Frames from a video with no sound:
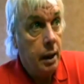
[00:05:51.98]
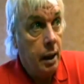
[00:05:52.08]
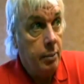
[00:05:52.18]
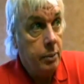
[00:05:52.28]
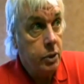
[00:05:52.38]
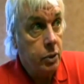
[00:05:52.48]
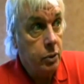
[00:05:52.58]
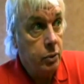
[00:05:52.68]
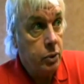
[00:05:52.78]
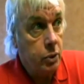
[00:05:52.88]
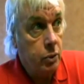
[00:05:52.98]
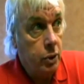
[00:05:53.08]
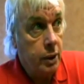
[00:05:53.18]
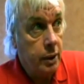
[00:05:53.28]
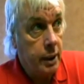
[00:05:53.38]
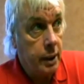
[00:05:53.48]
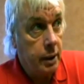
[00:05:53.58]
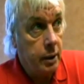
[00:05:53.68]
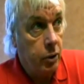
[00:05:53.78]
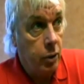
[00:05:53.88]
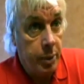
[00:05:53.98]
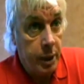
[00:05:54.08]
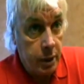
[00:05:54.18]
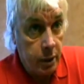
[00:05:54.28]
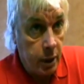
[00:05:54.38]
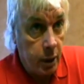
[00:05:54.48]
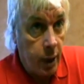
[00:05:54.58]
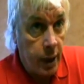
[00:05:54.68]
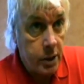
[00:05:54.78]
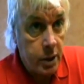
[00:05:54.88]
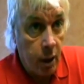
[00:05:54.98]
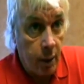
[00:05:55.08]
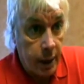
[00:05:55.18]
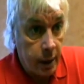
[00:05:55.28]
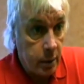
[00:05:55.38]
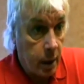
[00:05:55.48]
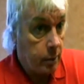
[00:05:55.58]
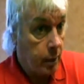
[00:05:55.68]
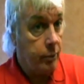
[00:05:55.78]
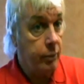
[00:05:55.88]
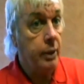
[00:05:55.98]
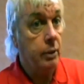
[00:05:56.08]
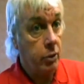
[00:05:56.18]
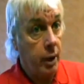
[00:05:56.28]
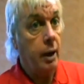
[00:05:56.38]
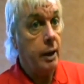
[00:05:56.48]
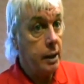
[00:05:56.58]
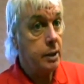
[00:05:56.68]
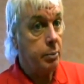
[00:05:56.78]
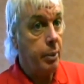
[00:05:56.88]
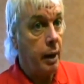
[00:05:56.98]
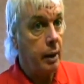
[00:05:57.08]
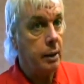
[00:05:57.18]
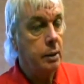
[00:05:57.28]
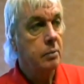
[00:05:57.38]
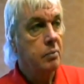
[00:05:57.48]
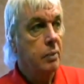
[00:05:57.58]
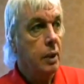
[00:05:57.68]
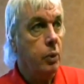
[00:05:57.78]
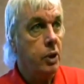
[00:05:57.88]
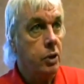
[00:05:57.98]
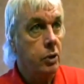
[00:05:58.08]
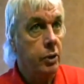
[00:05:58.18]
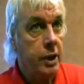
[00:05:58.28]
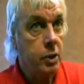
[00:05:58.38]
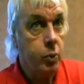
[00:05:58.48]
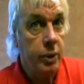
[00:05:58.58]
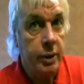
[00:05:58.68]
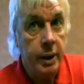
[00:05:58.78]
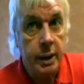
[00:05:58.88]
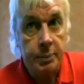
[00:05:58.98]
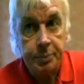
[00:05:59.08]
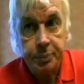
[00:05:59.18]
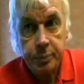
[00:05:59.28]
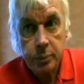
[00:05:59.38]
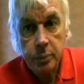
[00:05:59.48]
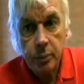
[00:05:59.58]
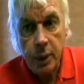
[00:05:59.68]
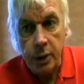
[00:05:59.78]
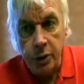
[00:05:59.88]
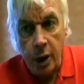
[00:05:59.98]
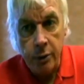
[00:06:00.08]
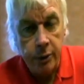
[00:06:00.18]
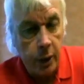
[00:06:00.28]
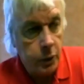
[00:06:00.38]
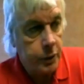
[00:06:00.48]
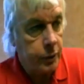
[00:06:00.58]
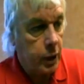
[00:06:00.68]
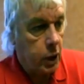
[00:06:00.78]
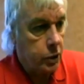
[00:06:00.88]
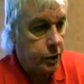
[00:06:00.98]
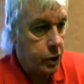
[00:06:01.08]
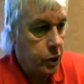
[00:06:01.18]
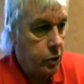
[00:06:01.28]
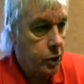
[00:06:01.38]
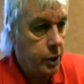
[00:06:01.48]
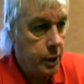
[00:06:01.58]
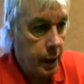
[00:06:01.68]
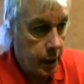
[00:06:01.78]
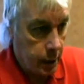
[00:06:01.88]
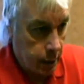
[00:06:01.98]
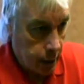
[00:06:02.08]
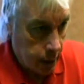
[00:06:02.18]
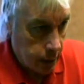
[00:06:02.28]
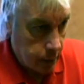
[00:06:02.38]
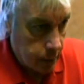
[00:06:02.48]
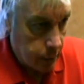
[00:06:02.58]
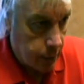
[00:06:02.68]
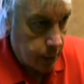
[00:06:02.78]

to look at the European Union, the way it's going, and feel great unease about it. We saw this with the no votes for the Constitution in